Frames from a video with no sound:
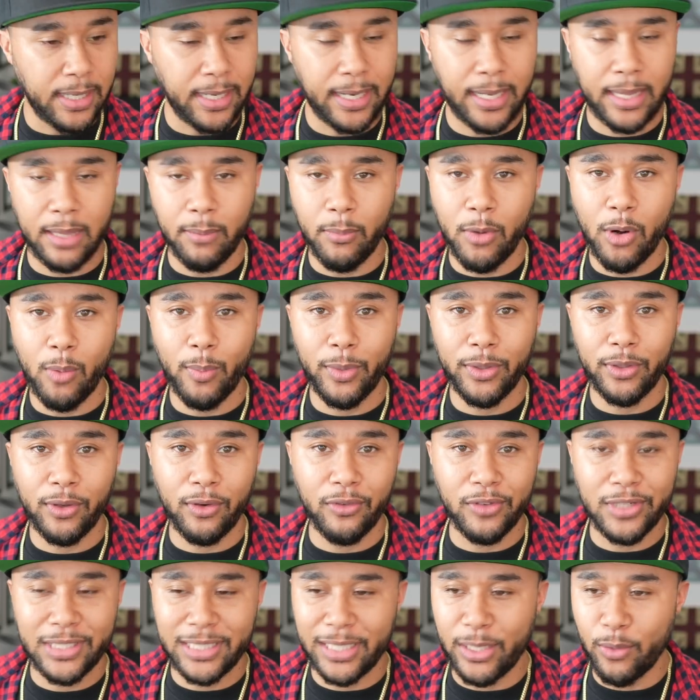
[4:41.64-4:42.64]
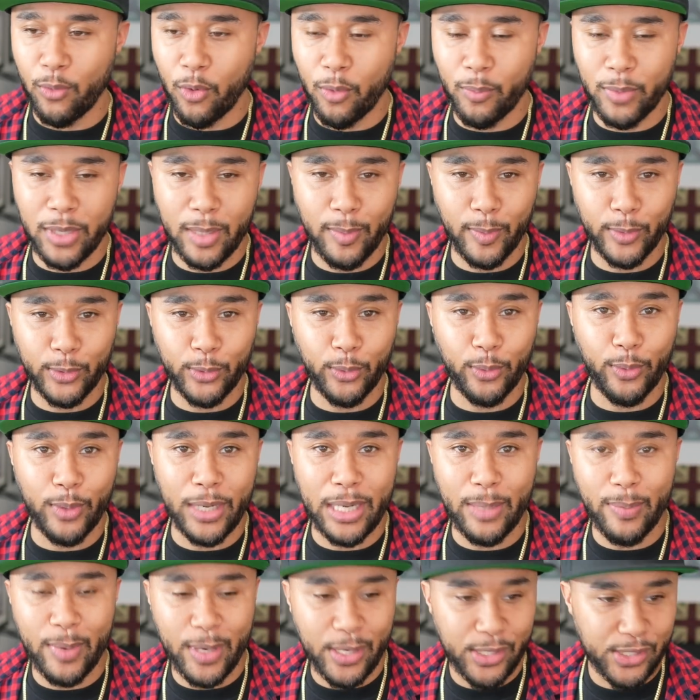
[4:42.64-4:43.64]
at the moment, obviously it won't be able to do
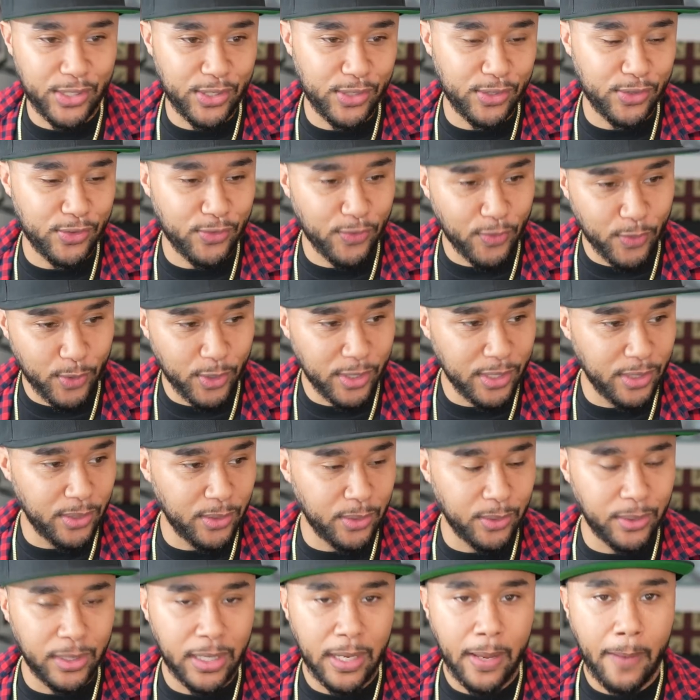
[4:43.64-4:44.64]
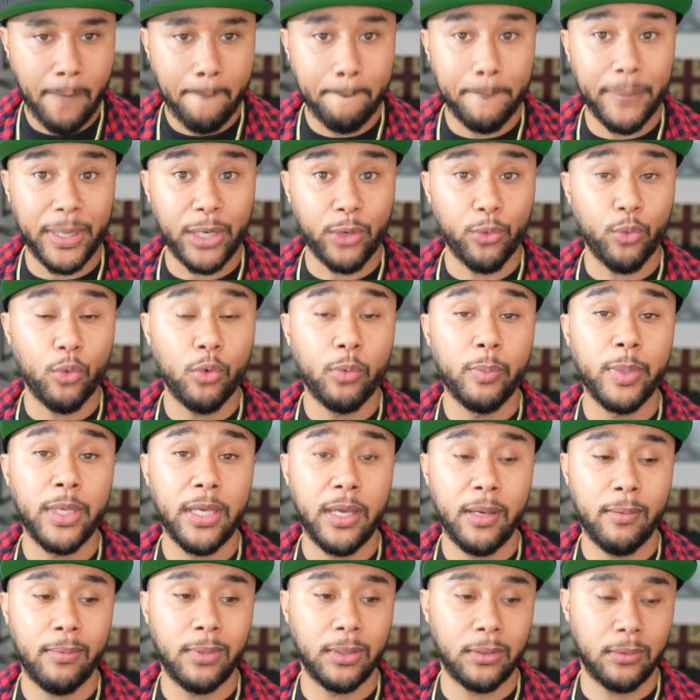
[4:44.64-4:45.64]
animations for you, but it will be
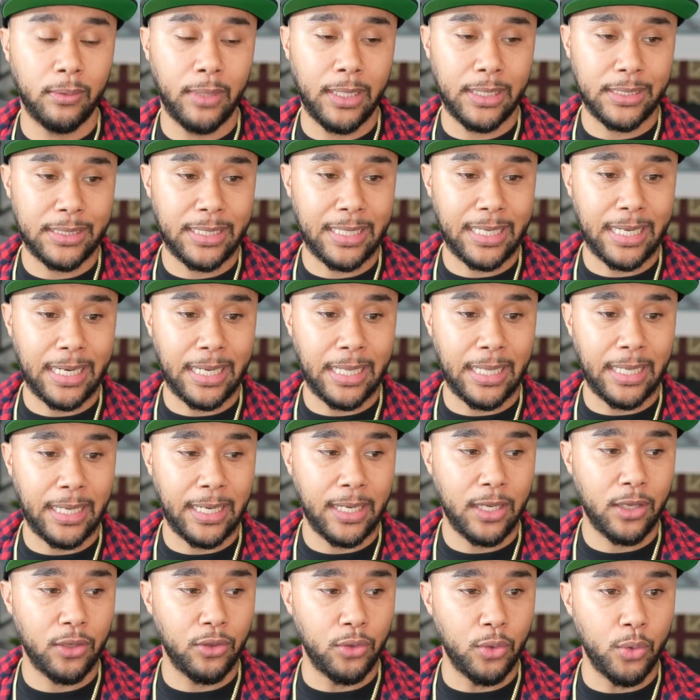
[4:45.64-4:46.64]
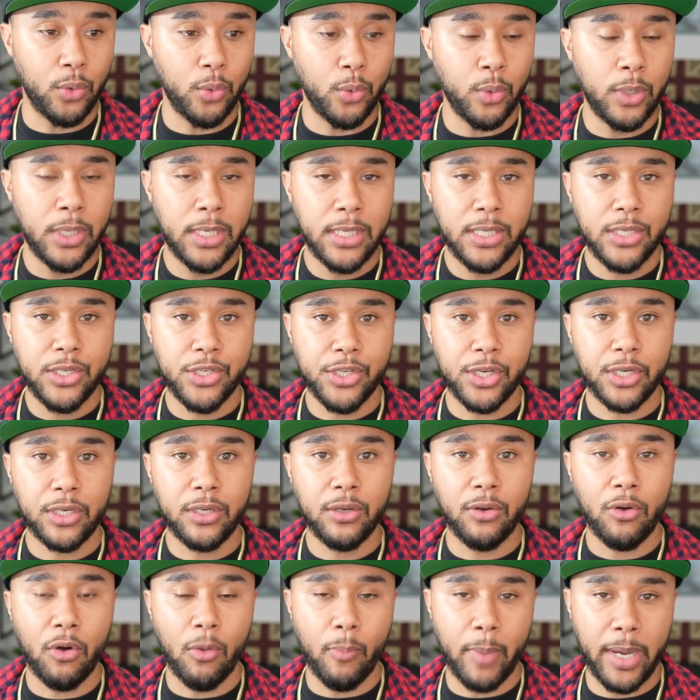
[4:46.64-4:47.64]
able to actually kind of like do
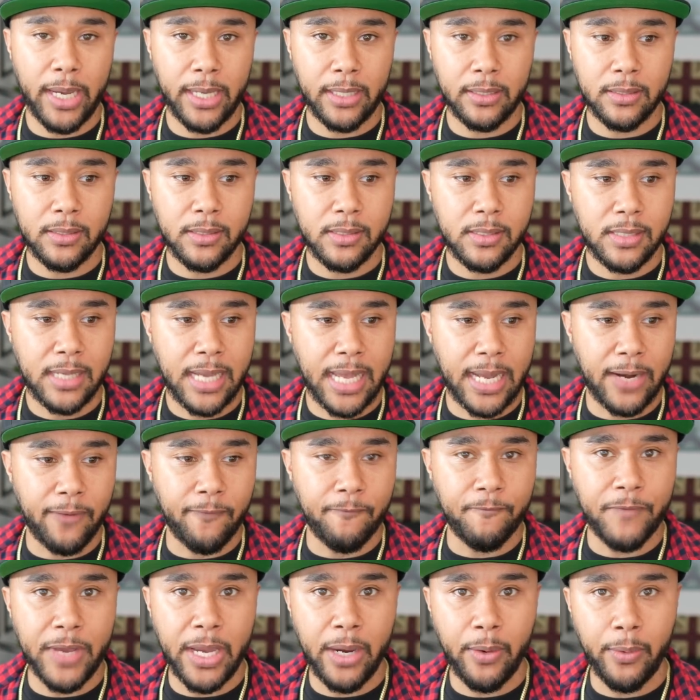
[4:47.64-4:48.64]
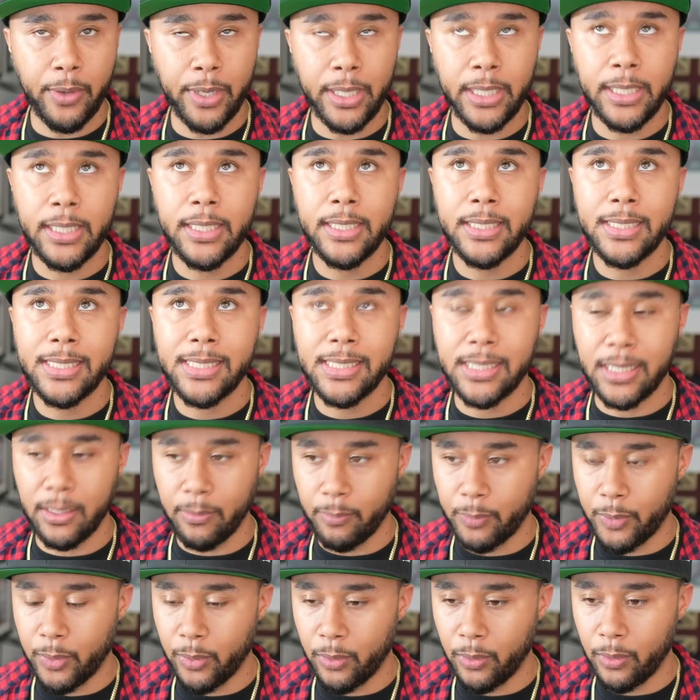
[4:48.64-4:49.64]
certain commands at a very
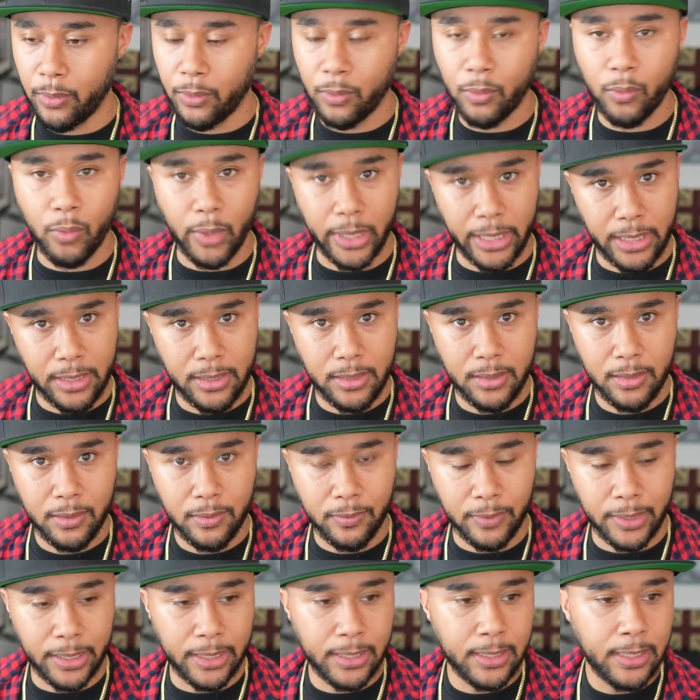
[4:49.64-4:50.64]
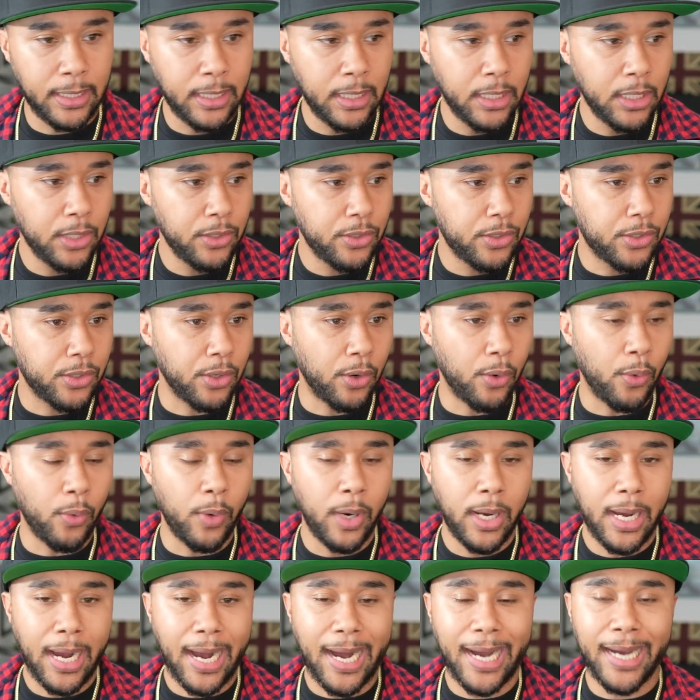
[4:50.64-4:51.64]
simple rate, right? So
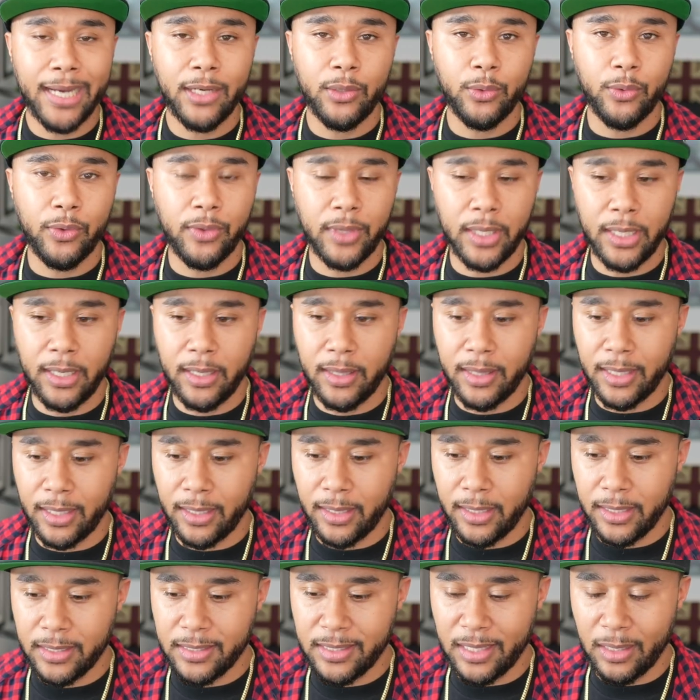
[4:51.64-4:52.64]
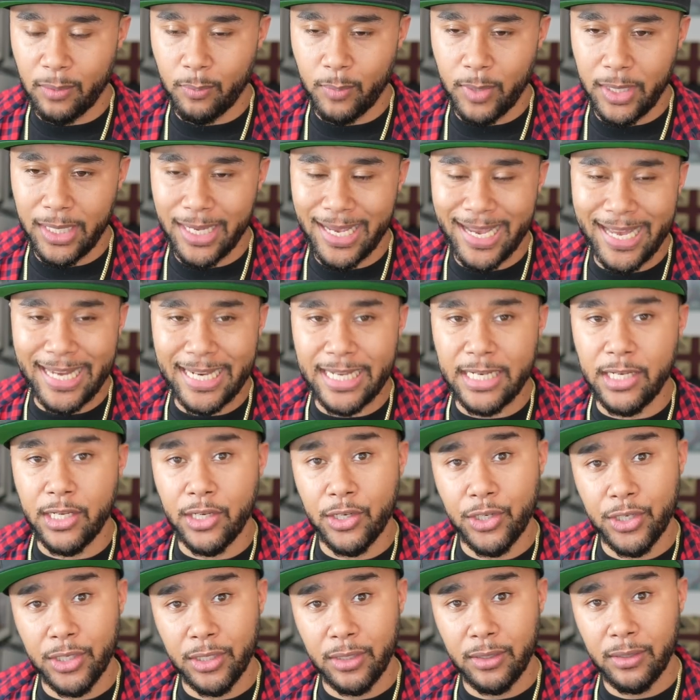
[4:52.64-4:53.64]
I do think that this can be an
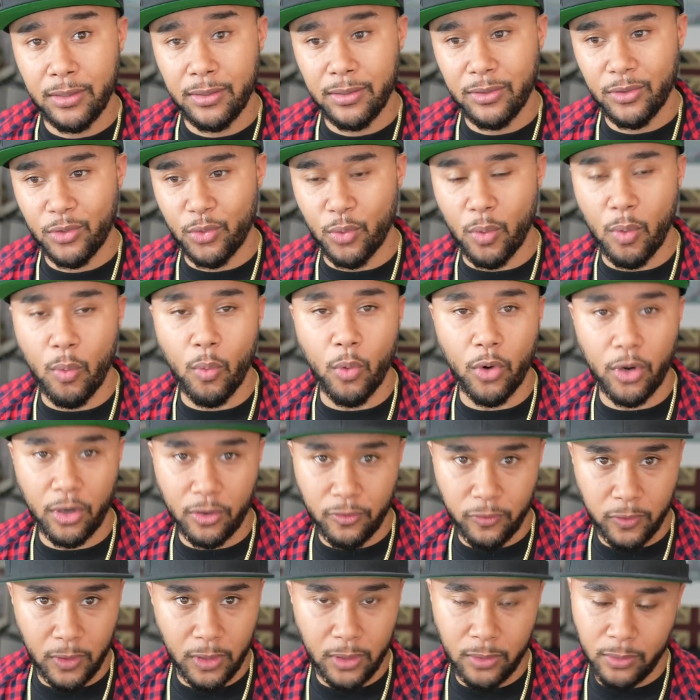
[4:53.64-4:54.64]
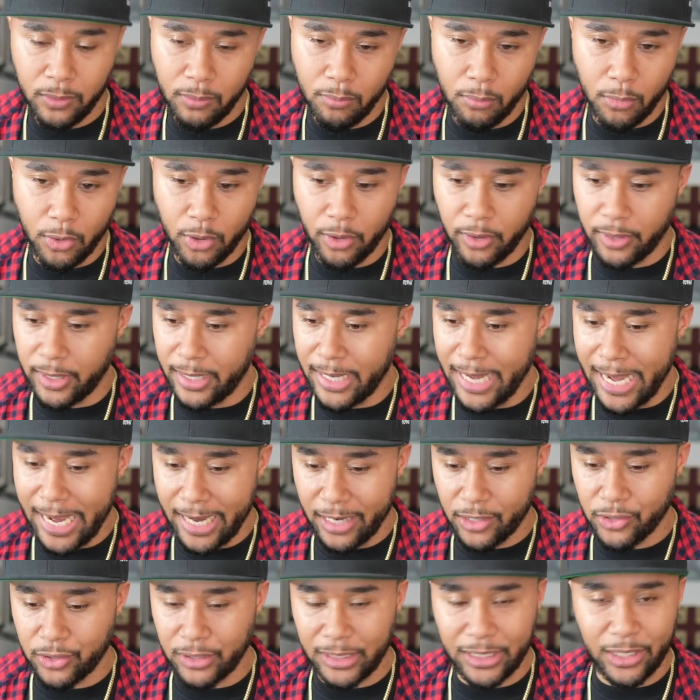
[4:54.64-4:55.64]
addition to a workflow more than
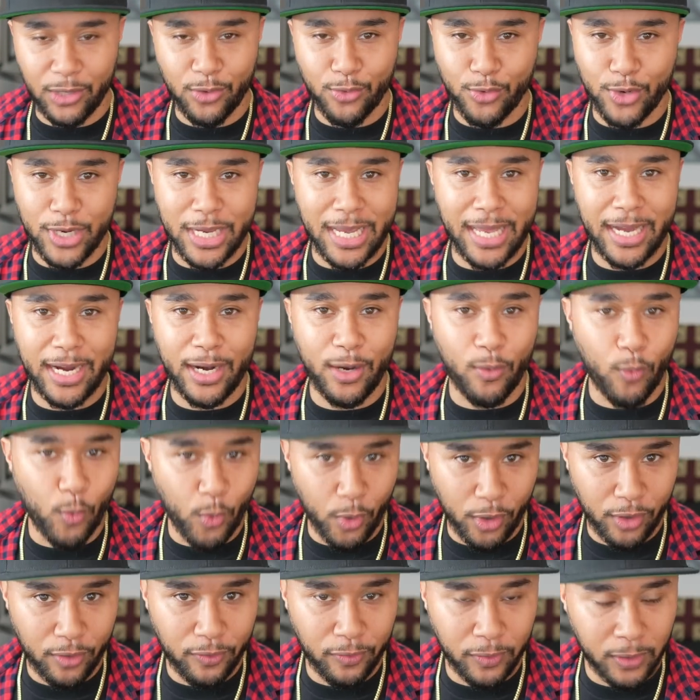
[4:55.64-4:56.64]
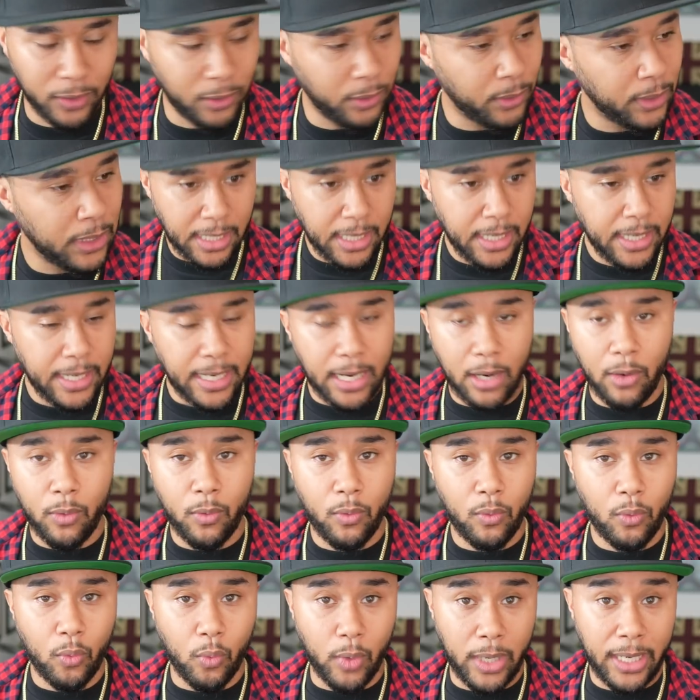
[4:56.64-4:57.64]
actually create a workflow. Now,
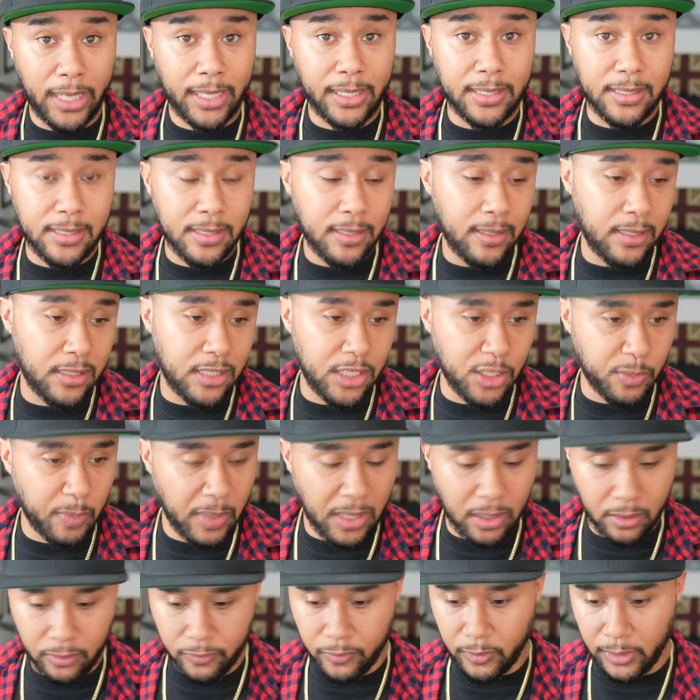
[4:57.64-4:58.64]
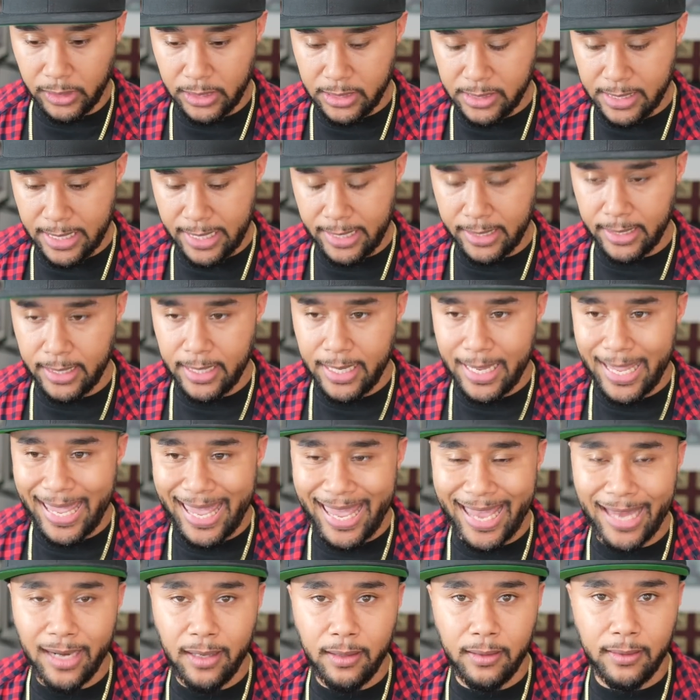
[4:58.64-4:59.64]
where I can see this is powerful is that
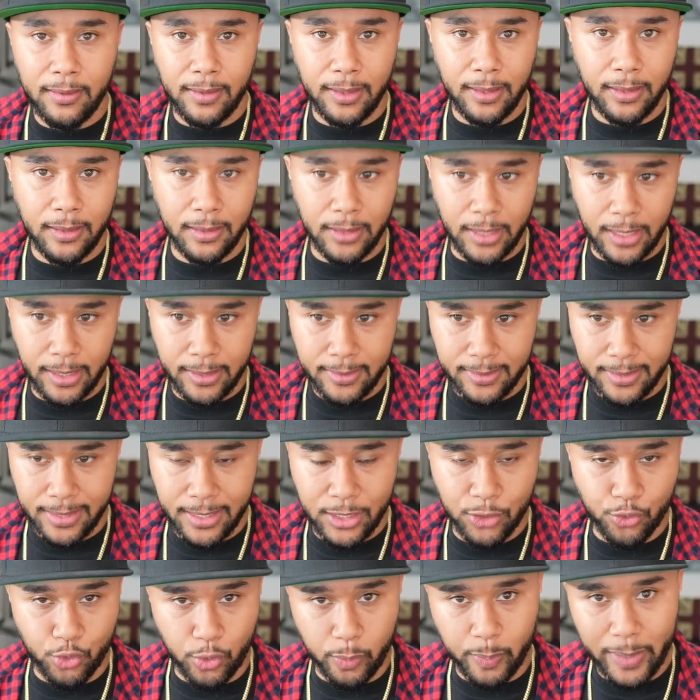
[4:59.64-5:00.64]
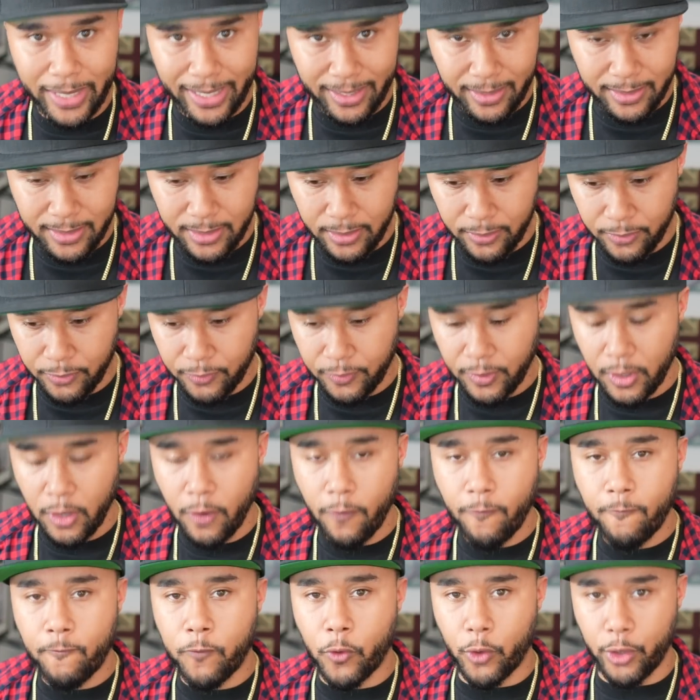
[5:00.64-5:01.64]
anything that is repetitive
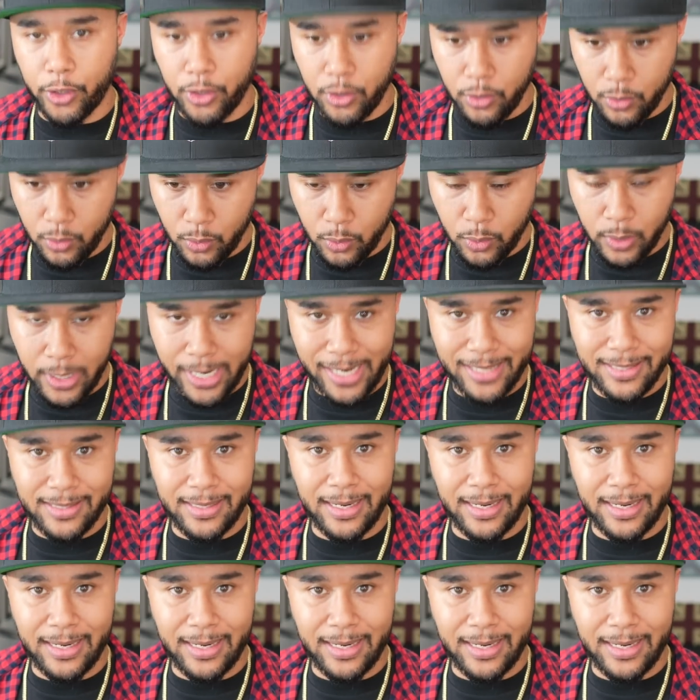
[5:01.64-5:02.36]
for you as an